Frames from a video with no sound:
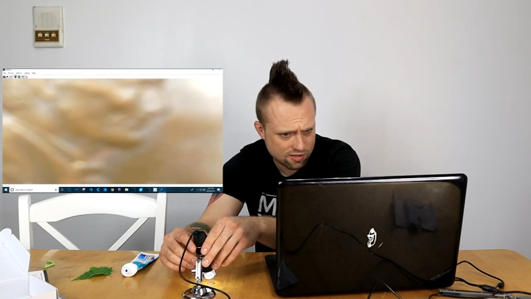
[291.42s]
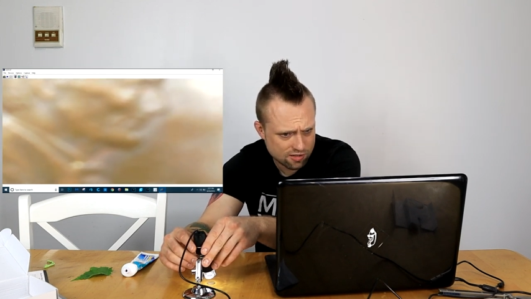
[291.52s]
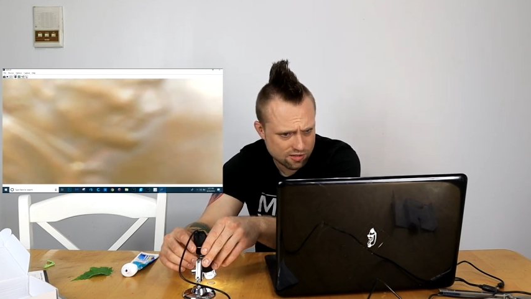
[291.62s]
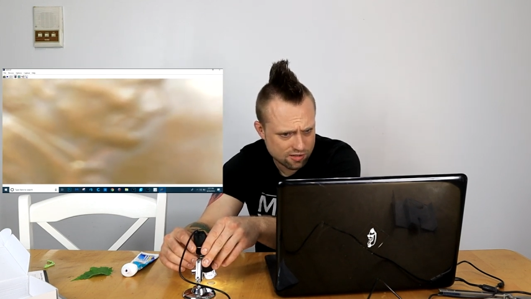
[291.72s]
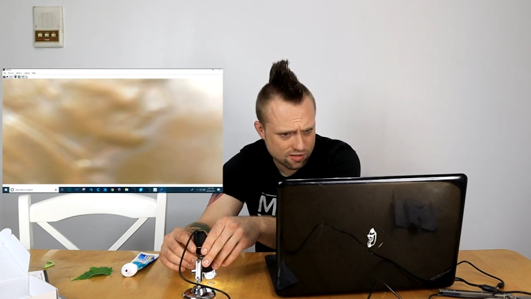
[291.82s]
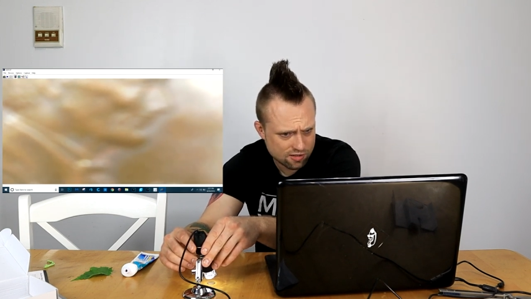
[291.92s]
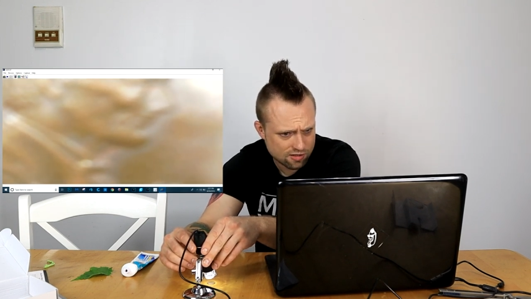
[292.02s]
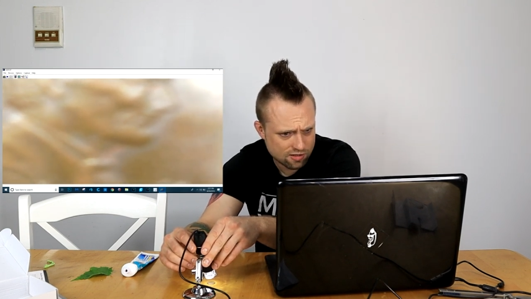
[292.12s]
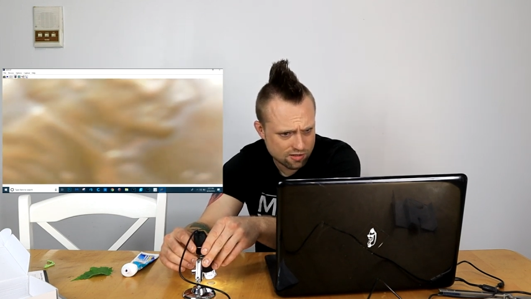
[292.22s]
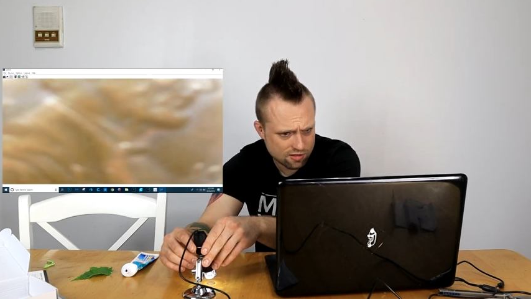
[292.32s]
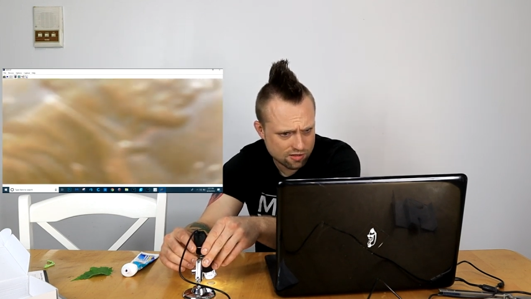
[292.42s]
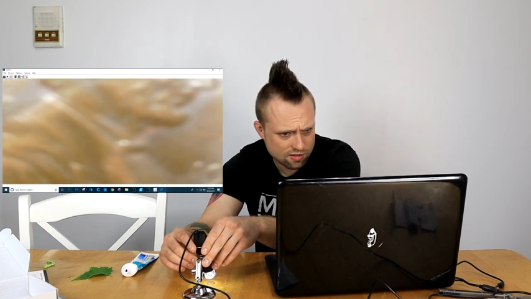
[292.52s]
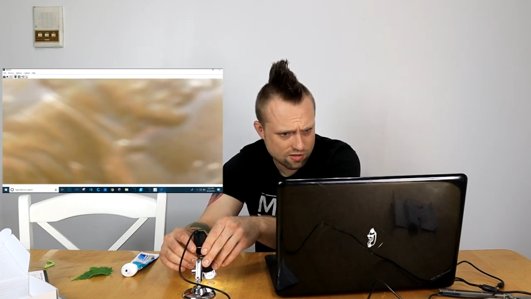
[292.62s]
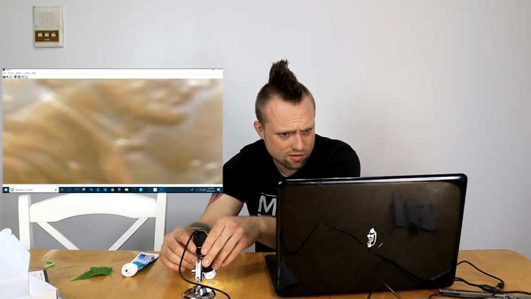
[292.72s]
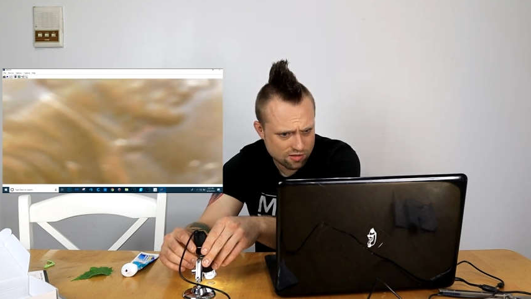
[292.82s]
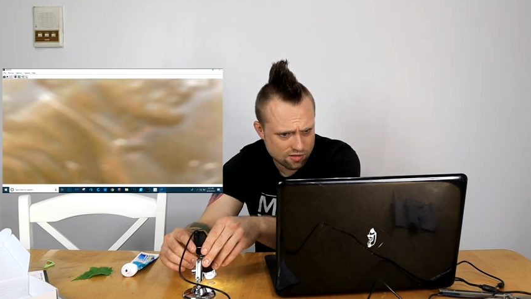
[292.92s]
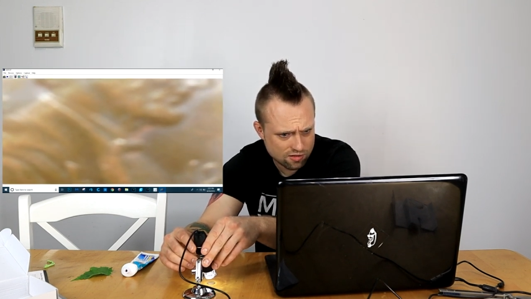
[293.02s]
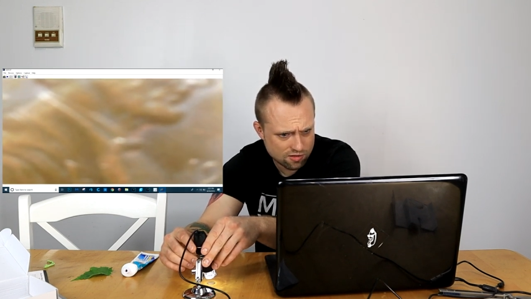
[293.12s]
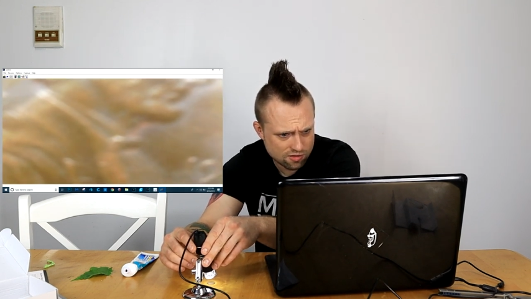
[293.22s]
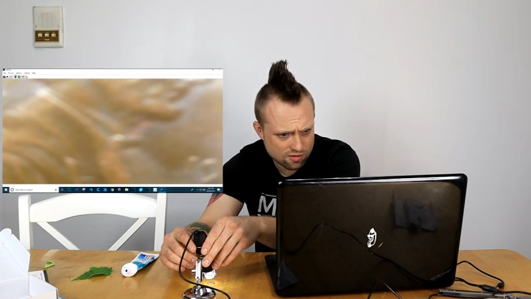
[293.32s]

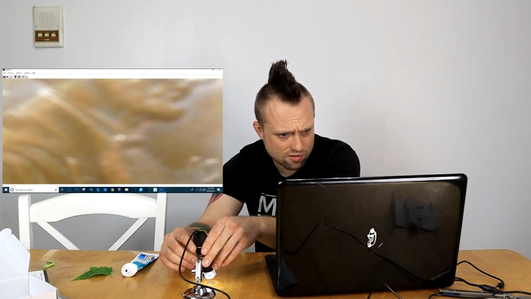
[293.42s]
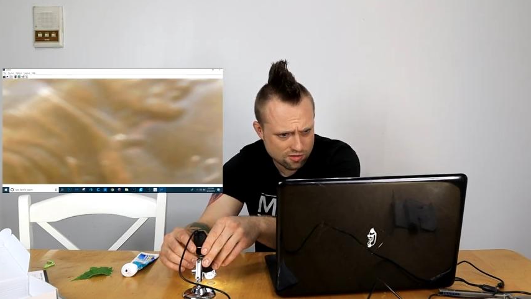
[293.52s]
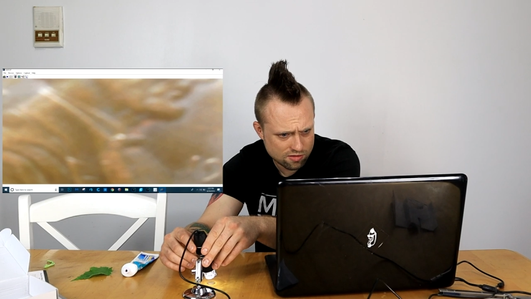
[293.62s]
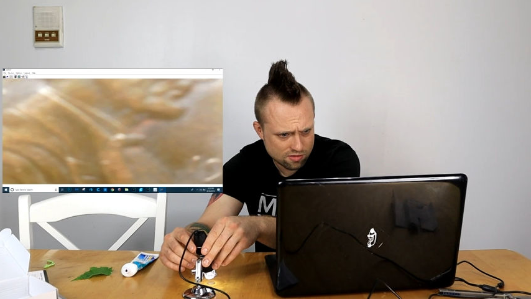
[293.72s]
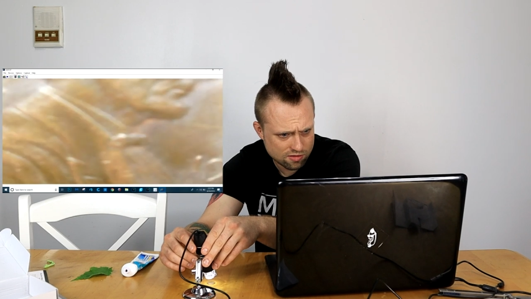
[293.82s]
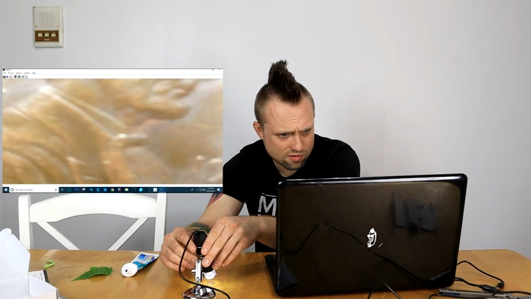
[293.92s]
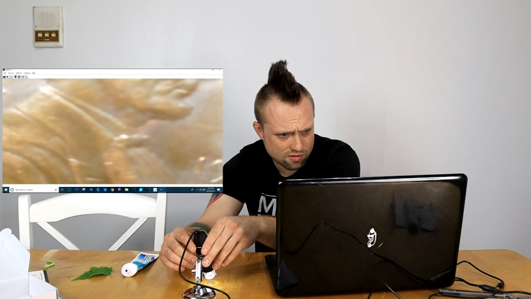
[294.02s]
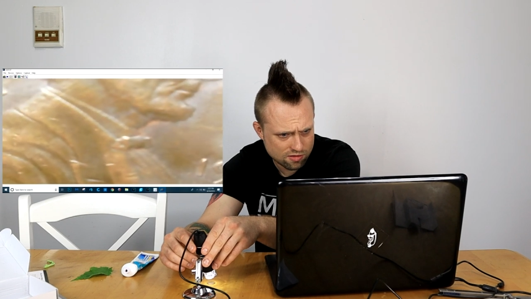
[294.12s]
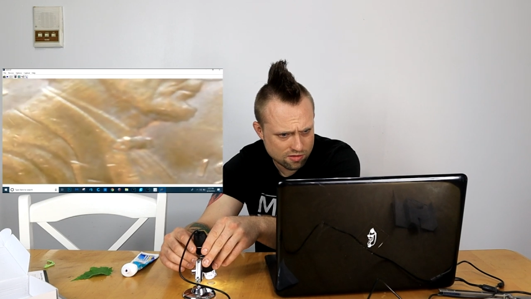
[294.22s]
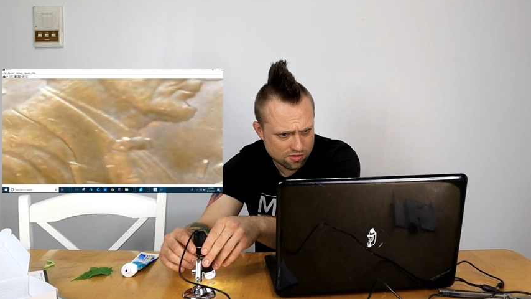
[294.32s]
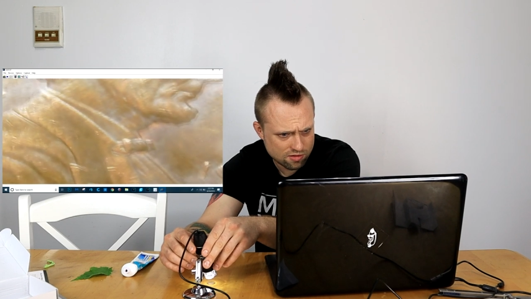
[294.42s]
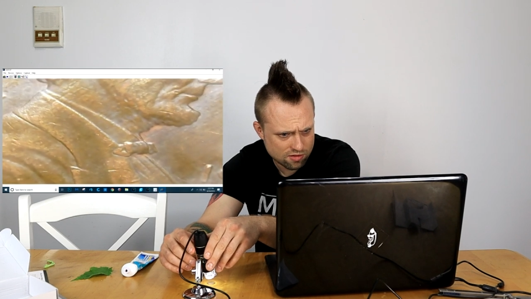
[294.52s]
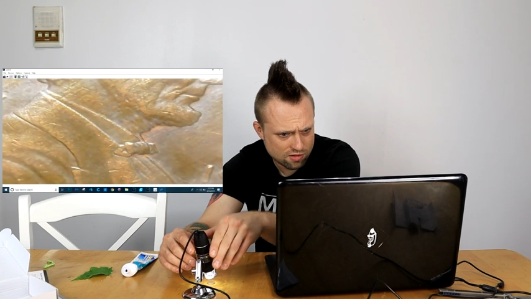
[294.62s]
(silence)